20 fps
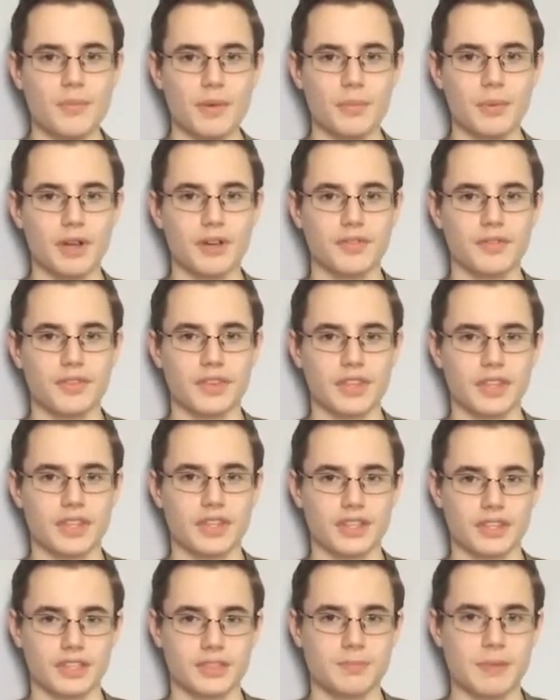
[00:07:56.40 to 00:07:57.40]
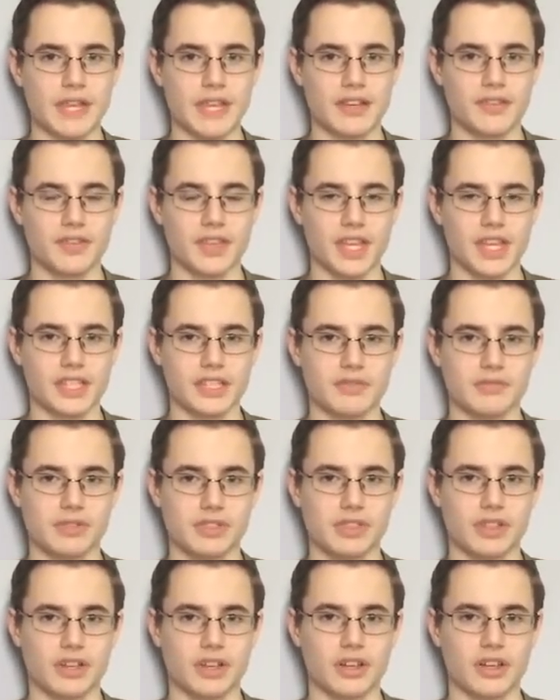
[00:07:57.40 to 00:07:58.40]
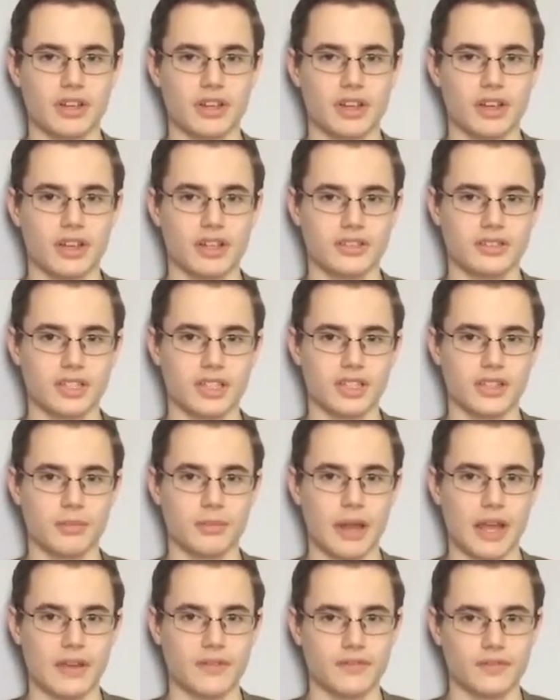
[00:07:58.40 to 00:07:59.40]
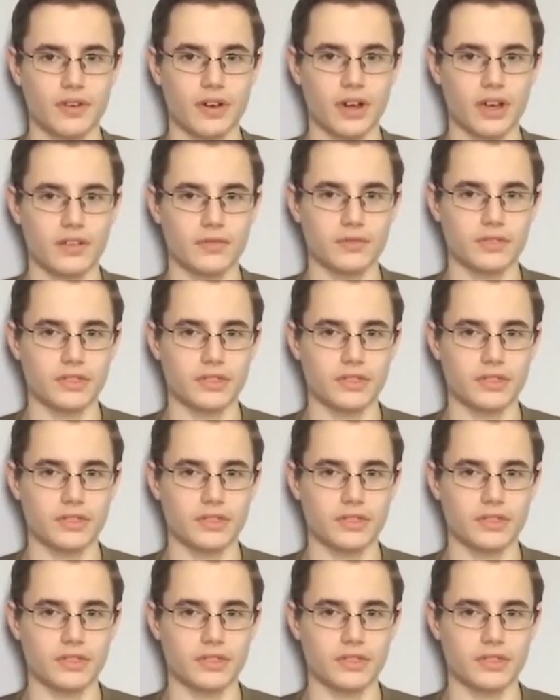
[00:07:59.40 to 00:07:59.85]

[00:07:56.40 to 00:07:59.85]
both the speed of the engine was going, like I said, the Black 5